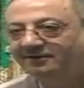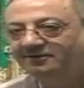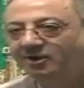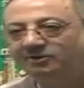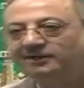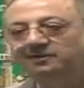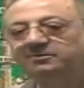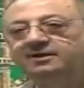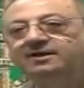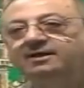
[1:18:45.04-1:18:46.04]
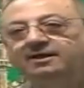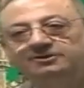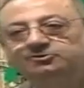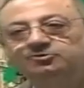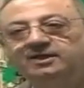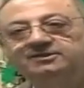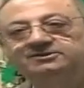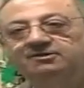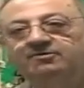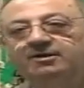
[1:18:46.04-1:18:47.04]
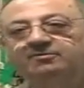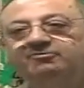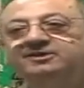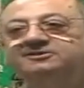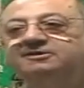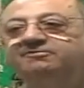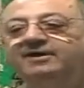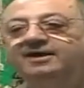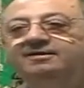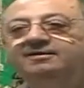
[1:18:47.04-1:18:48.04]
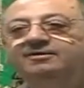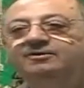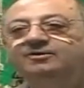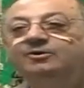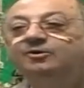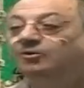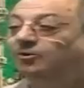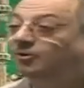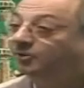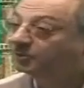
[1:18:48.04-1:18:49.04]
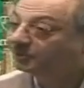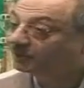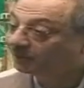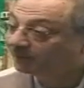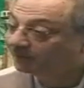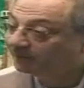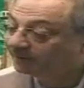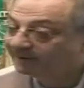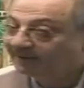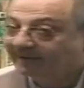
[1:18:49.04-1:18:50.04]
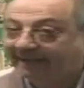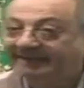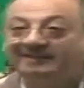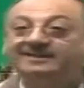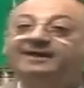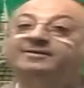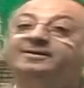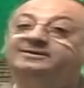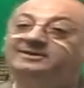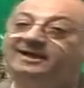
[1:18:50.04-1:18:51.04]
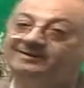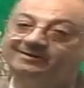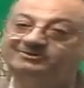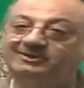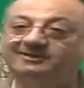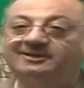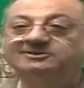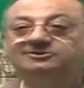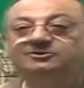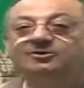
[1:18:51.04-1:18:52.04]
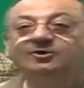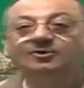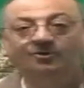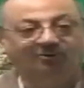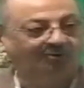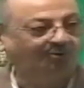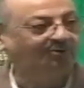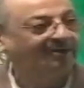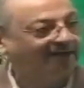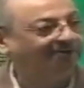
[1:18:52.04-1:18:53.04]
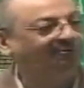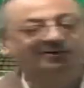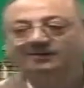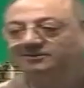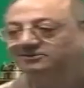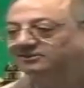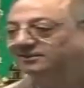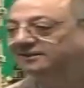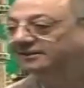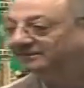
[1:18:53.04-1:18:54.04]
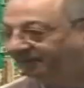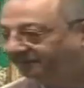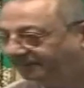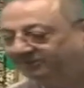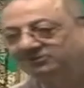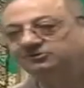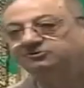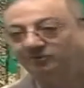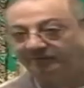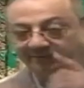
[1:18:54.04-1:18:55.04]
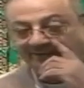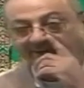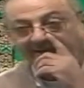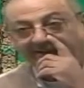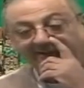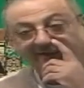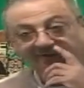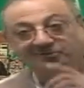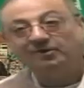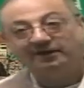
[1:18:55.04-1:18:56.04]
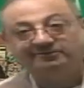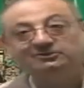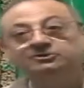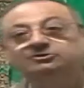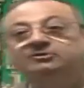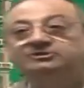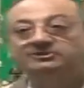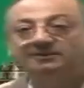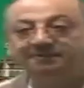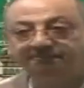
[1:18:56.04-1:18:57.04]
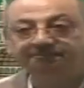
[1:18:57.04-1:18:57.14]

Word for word: Now tell me, Hasuna is the verb. Where is the fa'il? Huluku. And in the other sentence, holukan was Tamiz. So you have a situation.